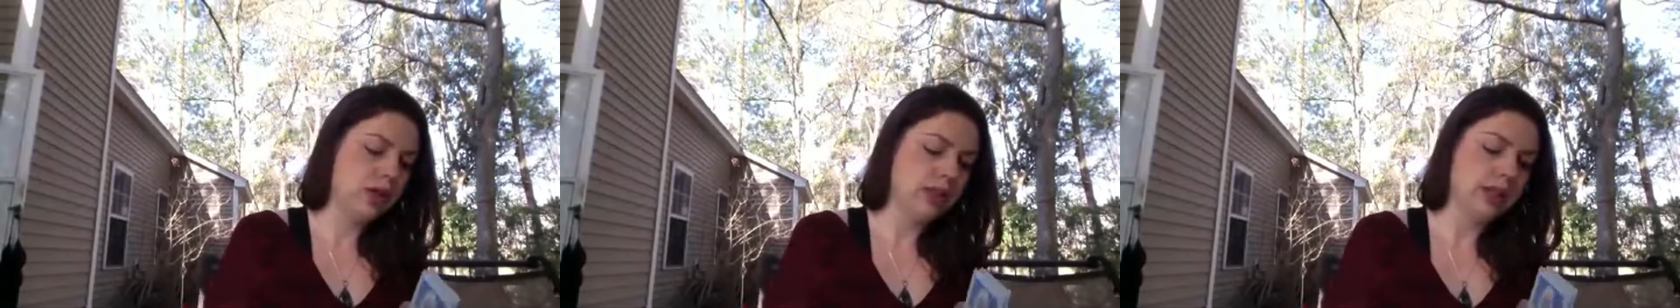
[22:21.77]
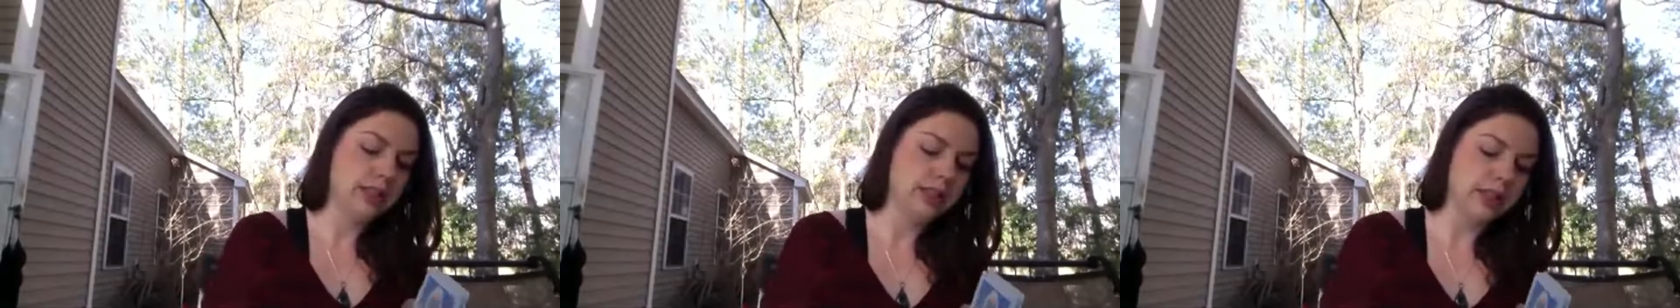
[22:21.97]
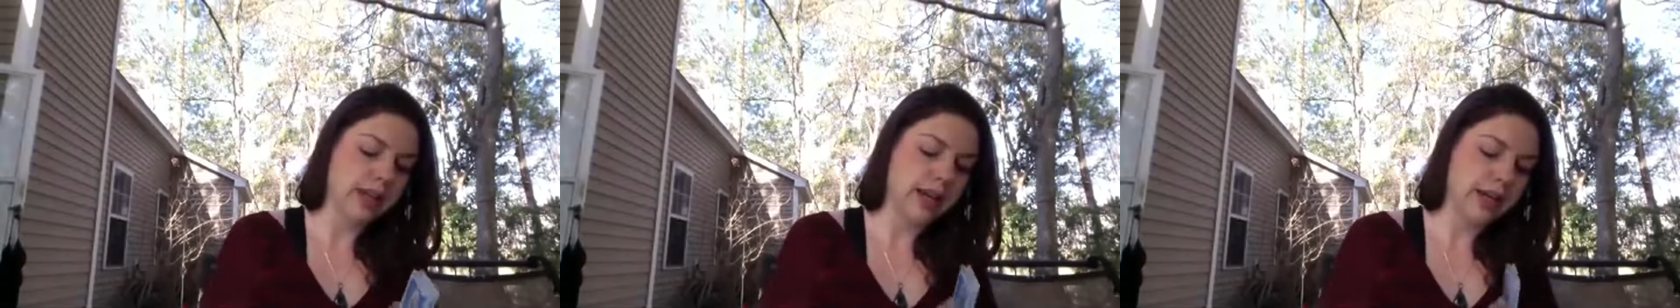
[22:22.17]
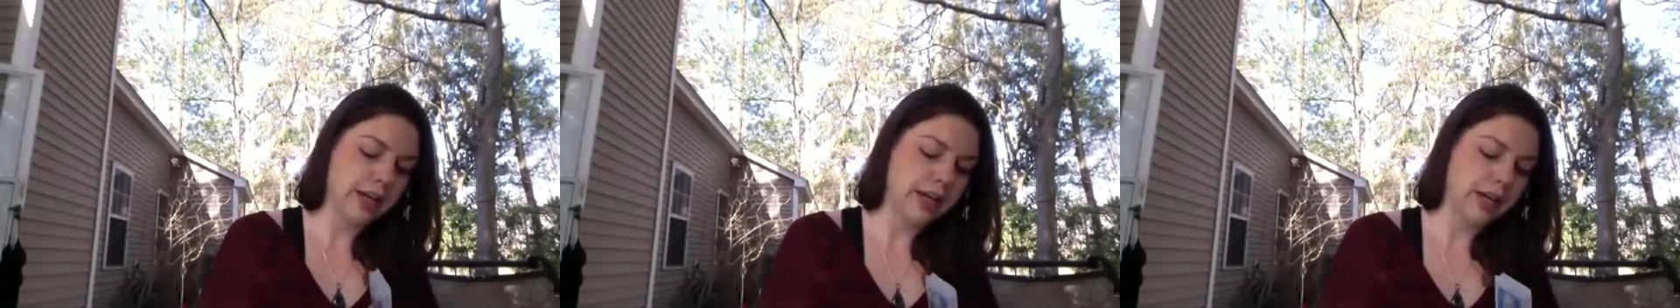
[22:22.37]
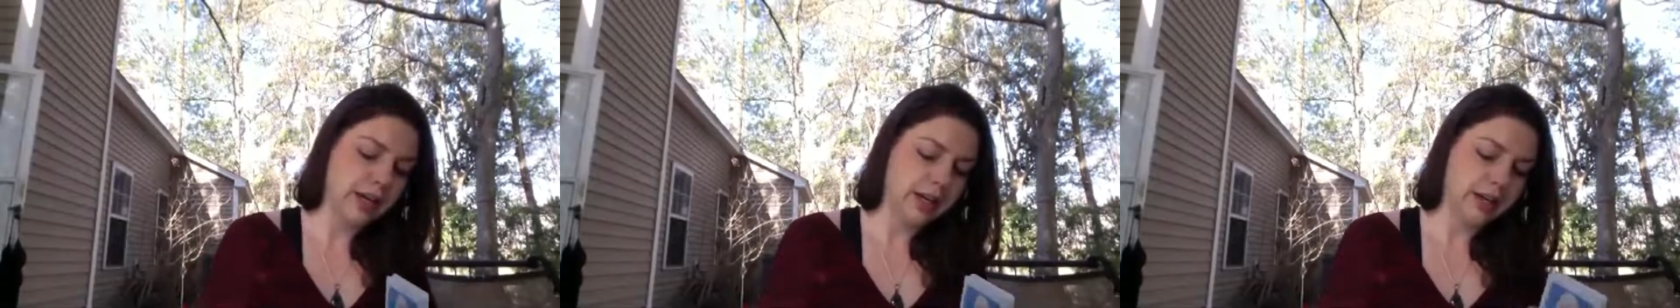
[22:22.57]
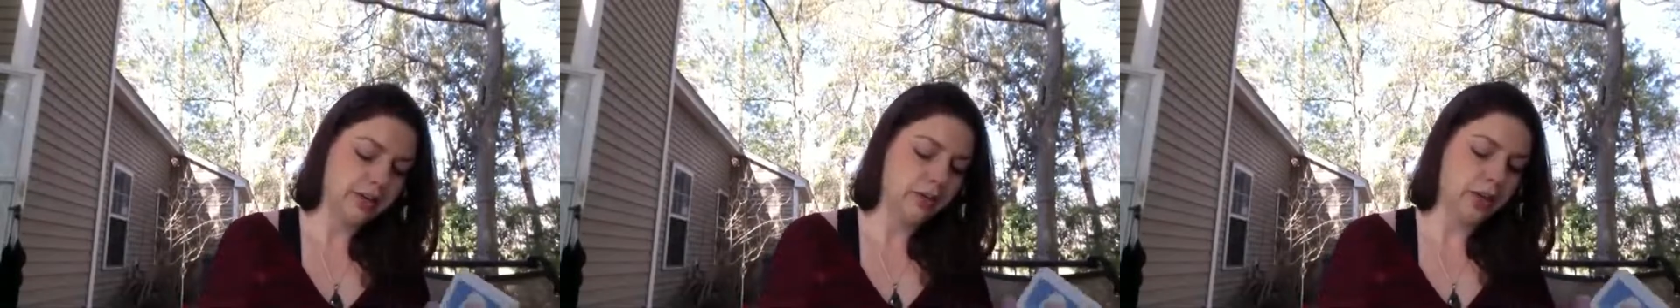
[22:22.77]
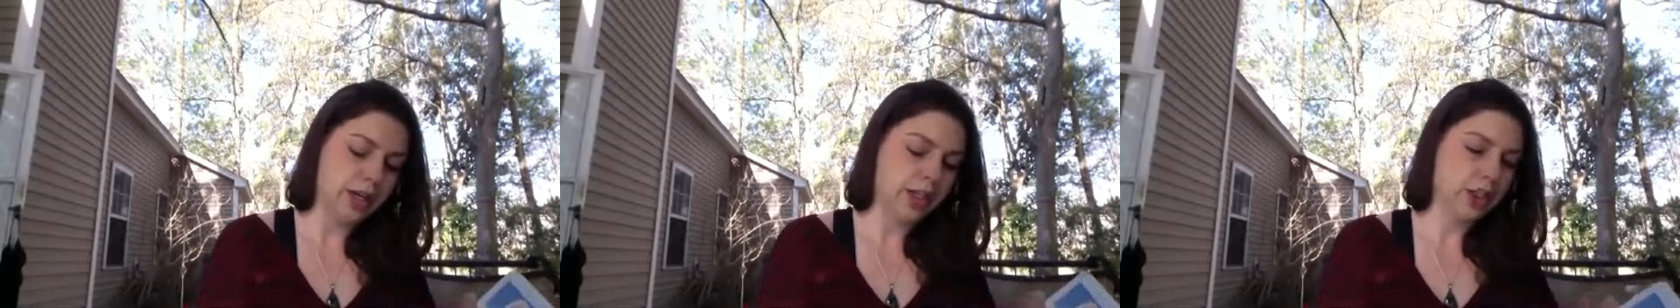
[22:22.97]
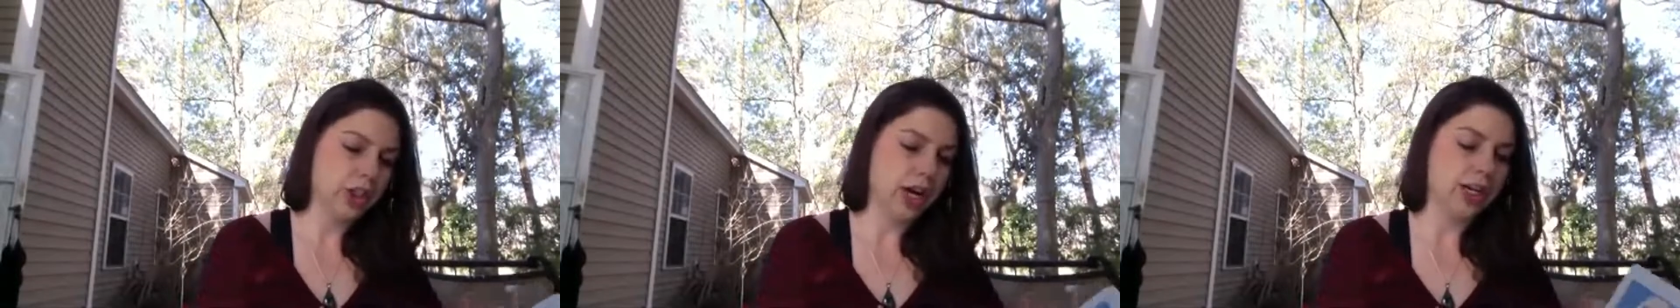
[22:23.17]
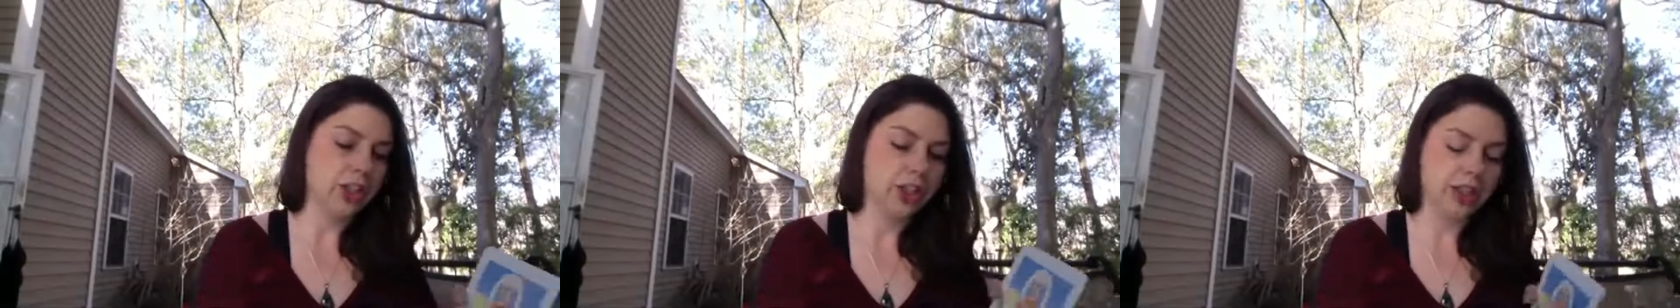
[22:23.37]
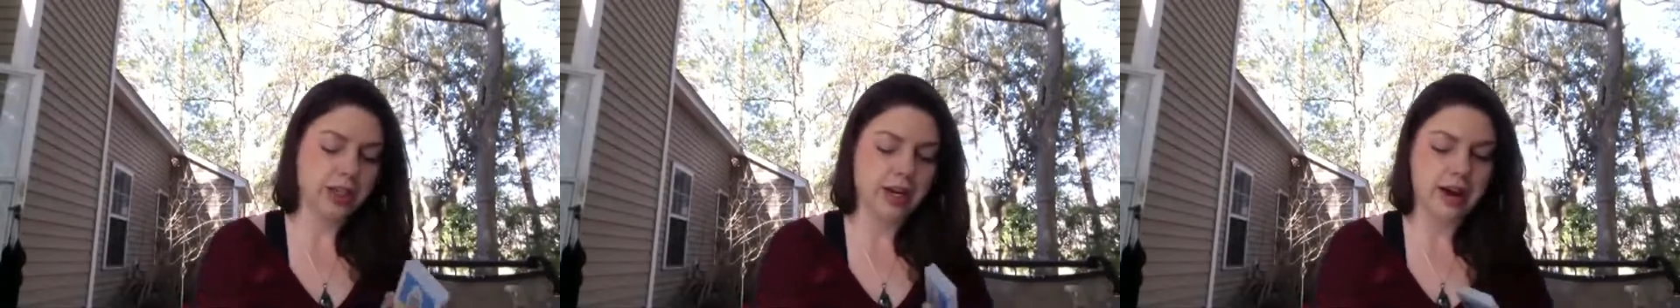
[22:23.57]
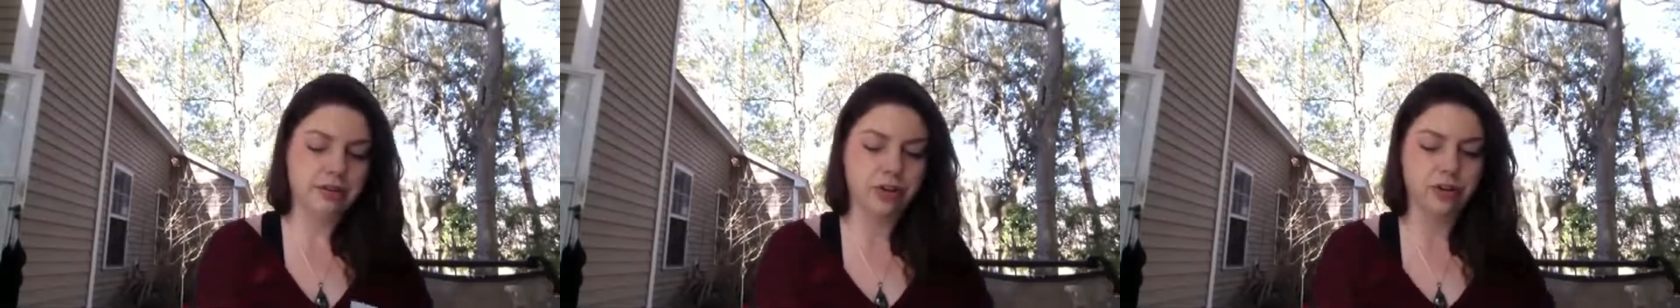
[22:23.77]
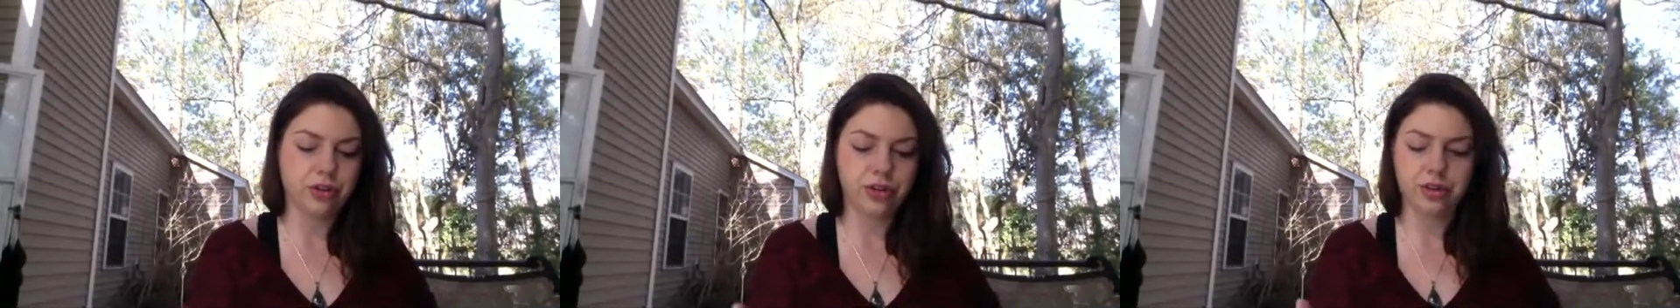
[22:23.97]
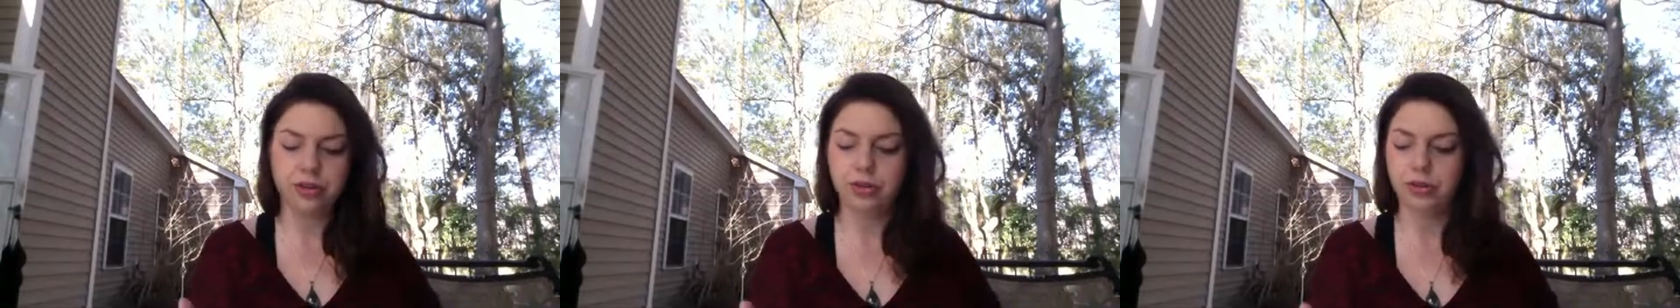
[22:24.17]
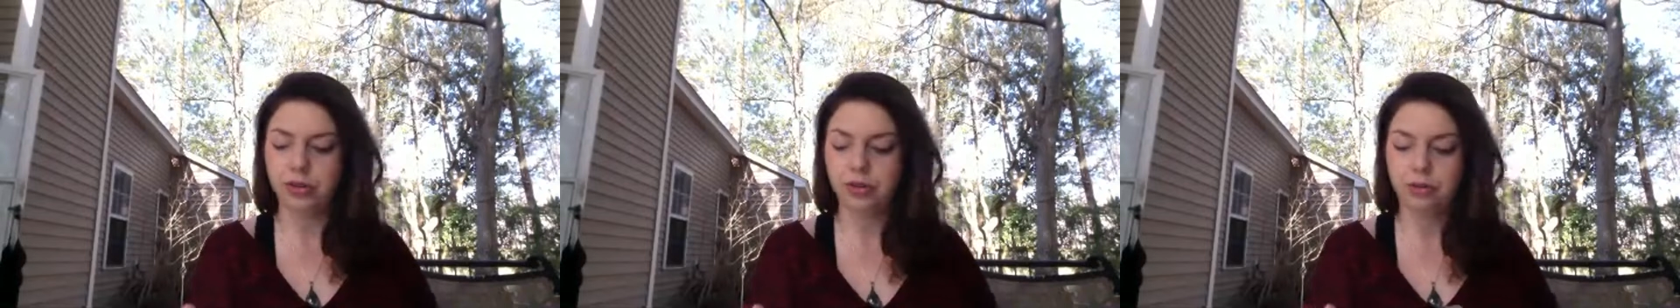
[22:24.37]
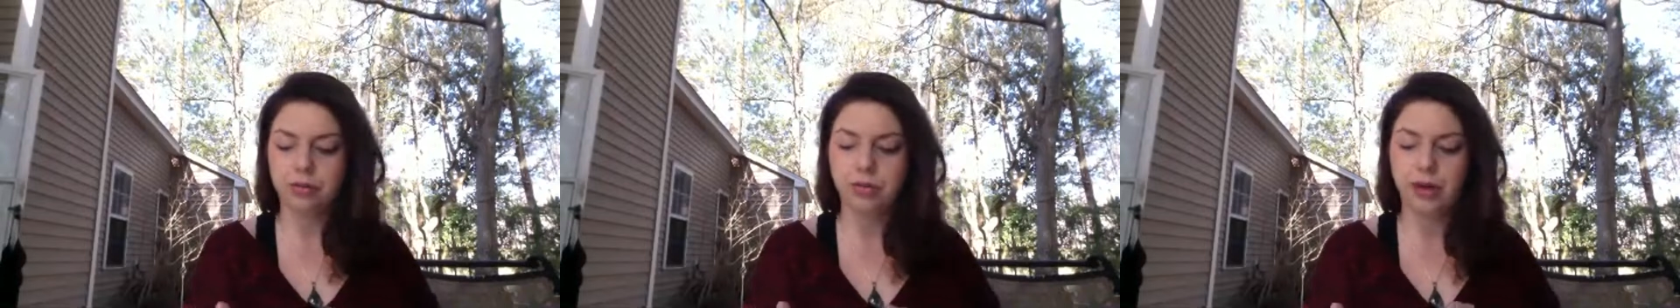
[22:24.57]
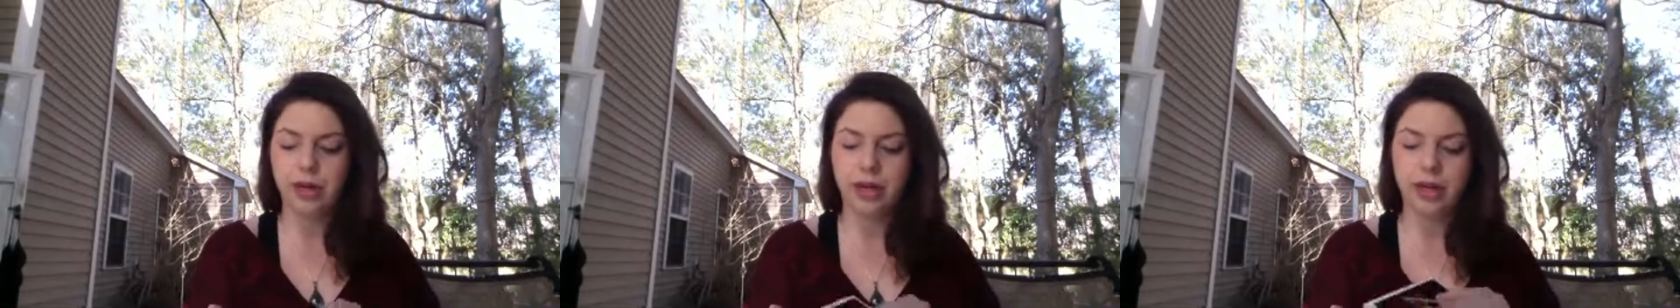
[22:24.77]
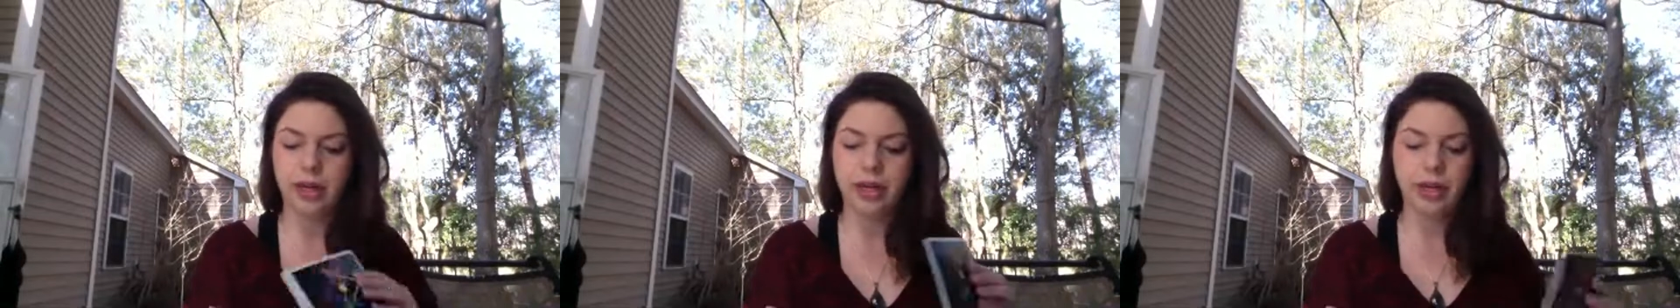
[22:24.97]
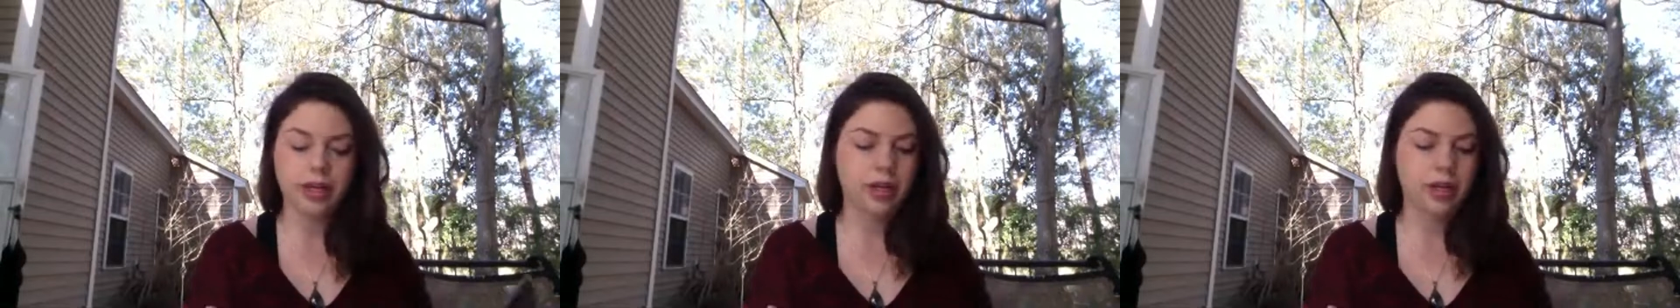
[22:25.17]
this lady, which I should never do, but